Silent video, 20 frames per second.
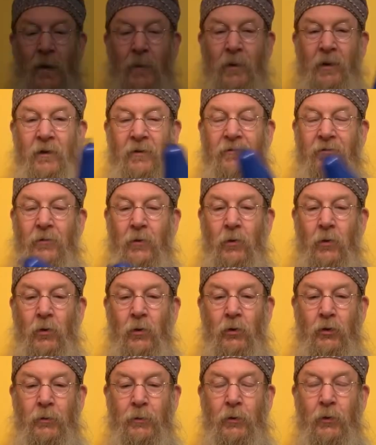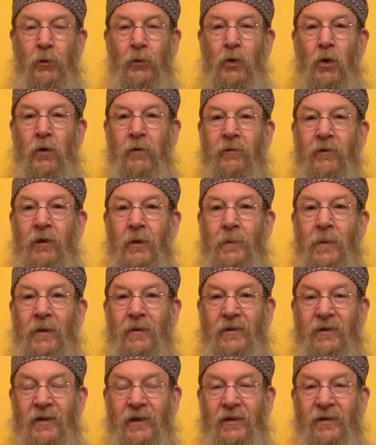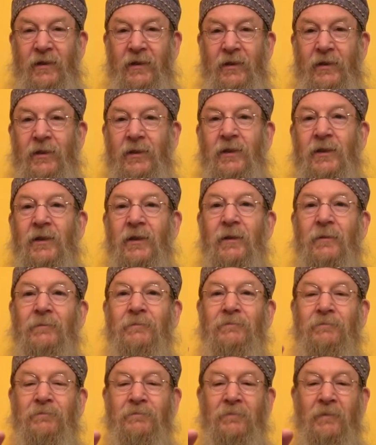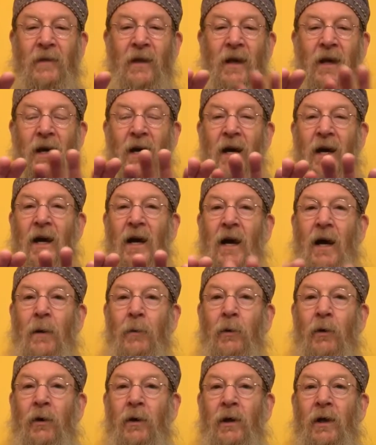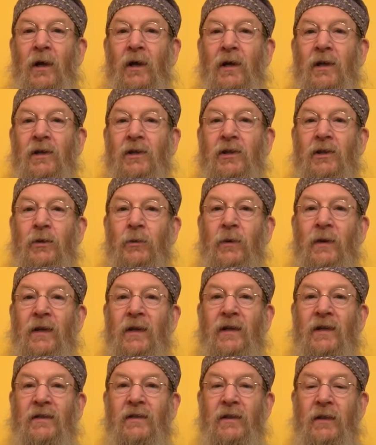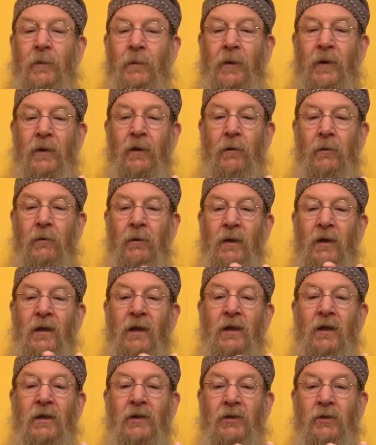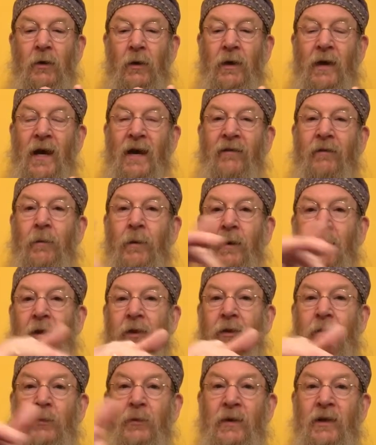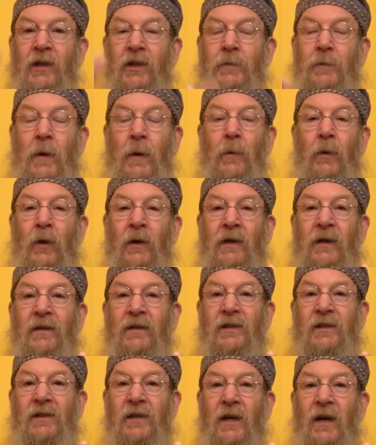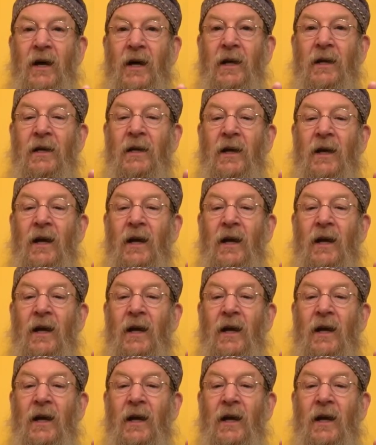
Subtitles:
going to fold the balloon over about 6 inches. I'm going to squeeze in the middle. So I have about a 3-inch bubble on either side.